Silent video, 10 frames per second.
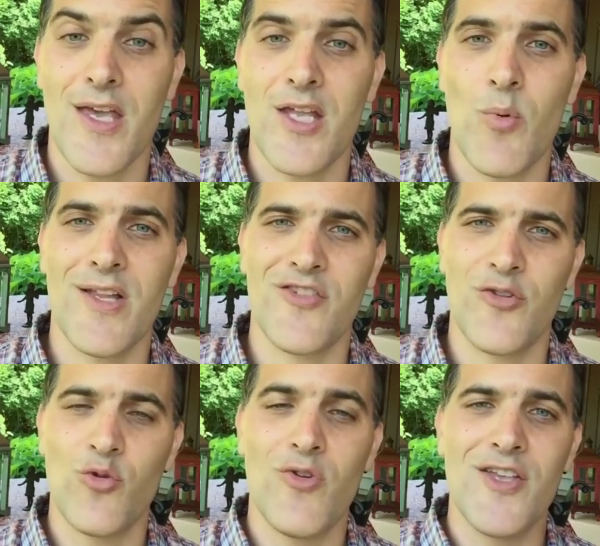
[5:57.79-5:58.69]
in a way that
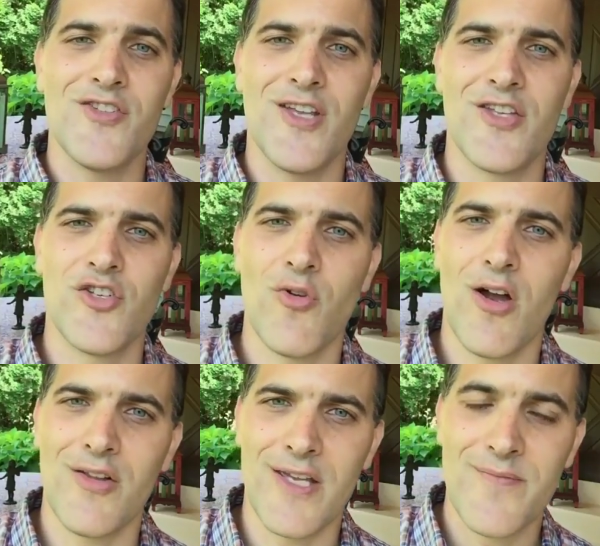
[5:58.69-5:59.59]
still resonates
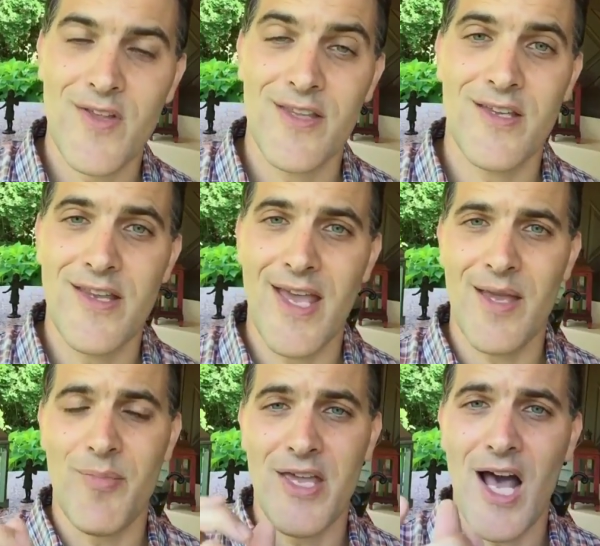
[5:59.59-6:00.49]
strongly
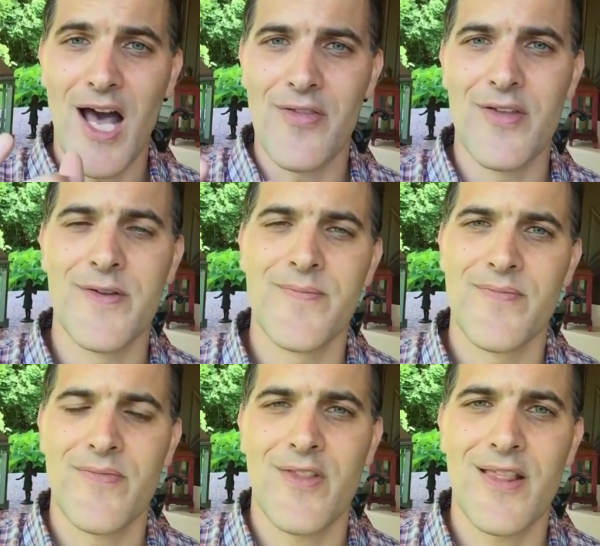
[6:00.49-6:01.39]
today beyond
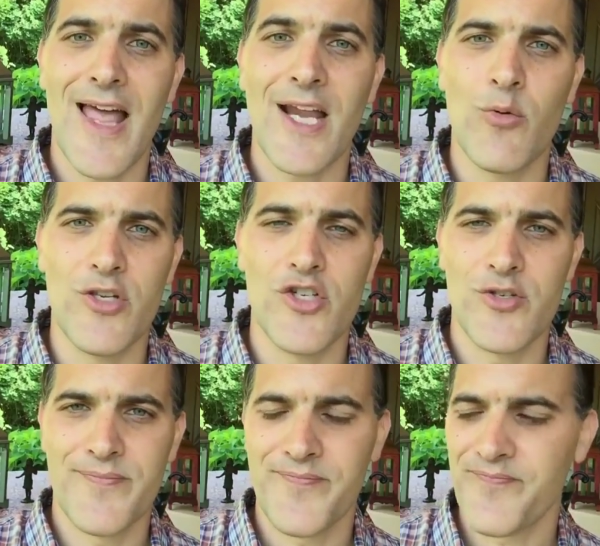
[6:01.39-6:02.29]
language.